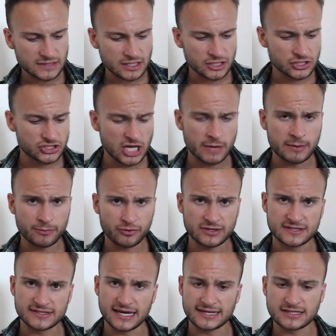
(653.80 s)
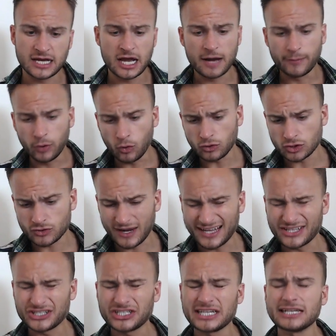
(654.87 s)
German princess. Portrait.
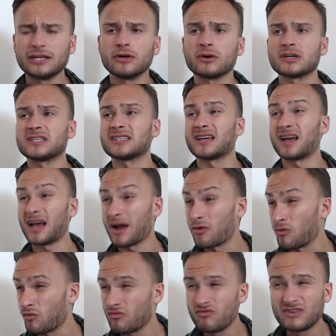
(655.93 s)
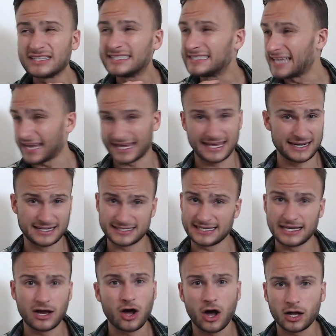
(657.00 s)
She looks ridiculously
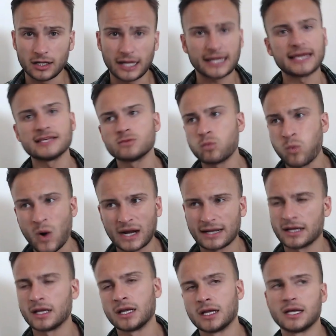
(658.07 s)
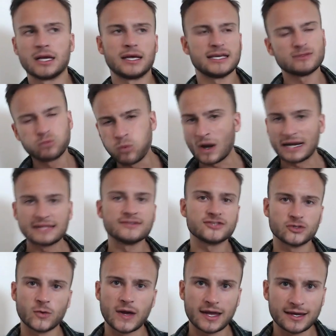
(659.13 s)
hot. Like he's well
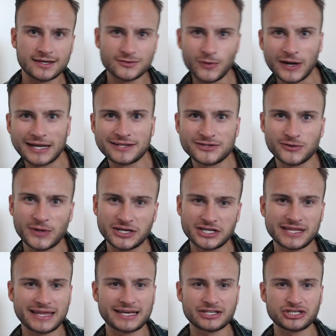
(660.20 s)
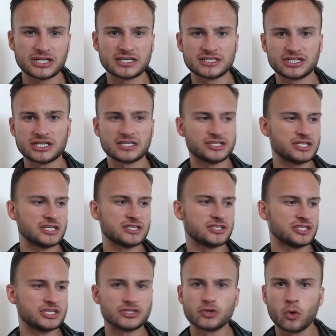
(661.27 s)
into it. He thinks
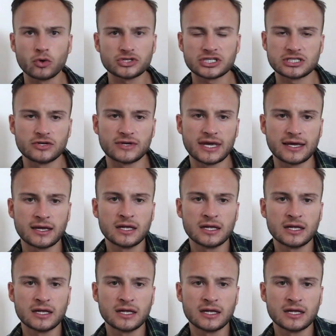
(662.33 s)
she's gorgeous looking,